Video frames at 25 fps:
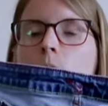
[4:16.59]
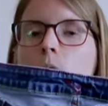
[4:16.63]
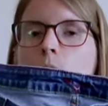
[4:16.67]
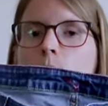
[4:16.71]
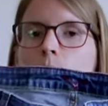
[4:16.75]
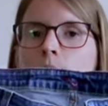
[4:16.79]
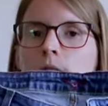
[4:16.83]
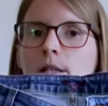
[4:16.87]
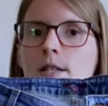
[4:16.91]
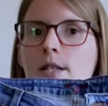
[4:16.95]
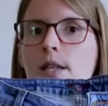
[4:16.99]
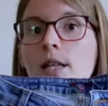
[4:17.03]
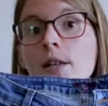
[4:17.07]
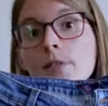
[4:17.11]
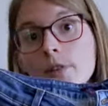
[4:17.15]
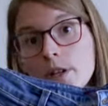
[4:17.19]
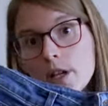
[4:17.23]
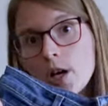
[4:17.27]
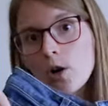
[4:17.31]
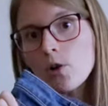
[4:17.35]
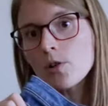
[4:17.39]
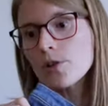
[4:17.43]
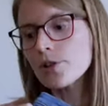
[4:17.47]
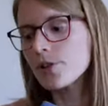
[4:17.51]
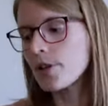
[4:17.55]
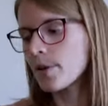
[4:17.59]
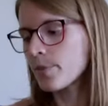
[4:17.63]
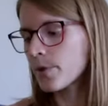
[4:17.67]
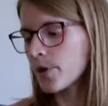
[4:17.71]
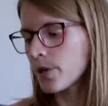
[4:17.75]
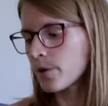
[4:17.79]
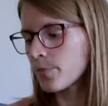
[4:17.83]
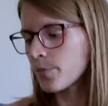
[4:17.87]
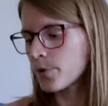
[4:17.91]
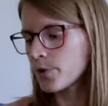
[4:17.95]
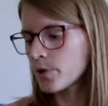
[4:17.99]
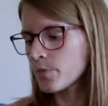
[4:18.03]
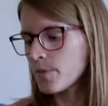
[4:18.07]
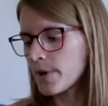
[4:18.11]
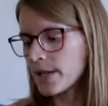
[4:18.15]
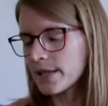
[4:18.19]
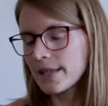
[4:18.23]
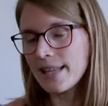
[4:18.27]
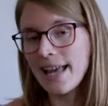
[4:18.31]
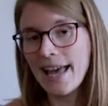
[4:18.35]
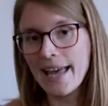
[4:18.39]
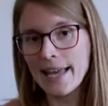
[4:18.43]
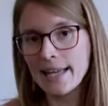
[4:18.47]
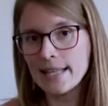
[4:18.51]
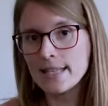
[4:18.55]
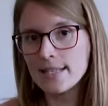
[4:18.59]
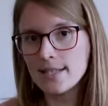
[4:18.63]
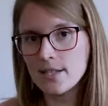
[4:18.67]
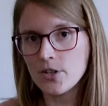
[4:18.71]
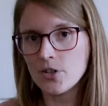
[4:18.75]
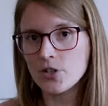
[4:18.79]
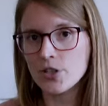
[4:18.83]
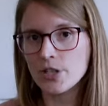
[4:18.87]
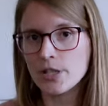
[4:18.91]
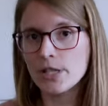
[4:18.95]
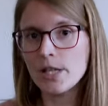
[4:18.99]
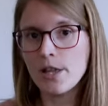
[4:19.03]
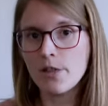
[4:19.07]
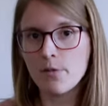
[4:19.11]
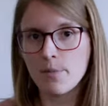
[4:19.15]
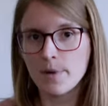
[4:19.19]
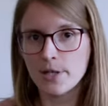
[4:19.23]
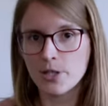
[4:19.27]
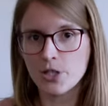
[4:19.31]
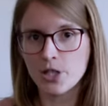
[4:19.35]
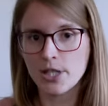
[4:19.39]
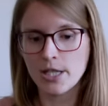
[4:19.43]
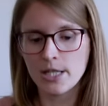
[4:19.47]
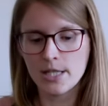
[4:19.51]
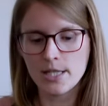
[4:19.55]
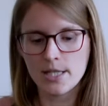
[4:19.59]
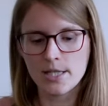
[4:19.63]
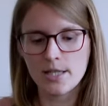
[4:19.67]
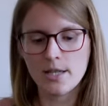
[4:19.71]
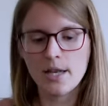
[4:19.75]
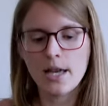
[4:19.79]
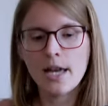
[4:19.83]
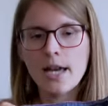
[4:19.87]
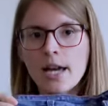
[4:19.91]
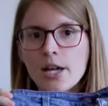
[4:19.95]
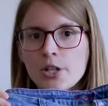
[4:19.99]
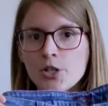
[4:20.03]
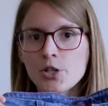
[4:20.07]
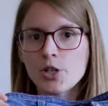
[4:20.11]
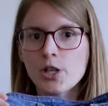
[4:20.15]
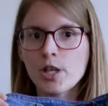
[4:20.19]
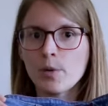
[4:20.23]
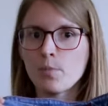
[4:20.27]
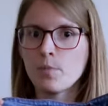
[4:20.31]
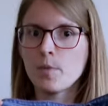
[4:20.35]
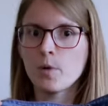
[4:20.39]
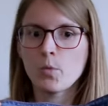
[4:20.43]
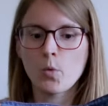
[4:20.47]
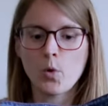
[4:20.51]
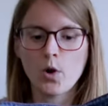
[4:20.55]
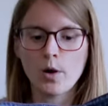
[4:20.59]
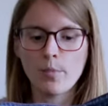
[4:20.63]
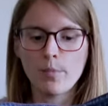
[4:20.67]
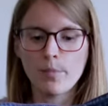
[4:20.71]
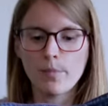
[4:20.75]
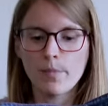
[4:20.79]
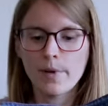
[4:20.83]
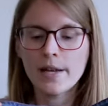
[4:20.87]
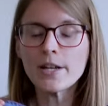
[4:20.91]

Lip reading: When it's even colder, I'm gonna put my tights underneath my jeans to keep me warm.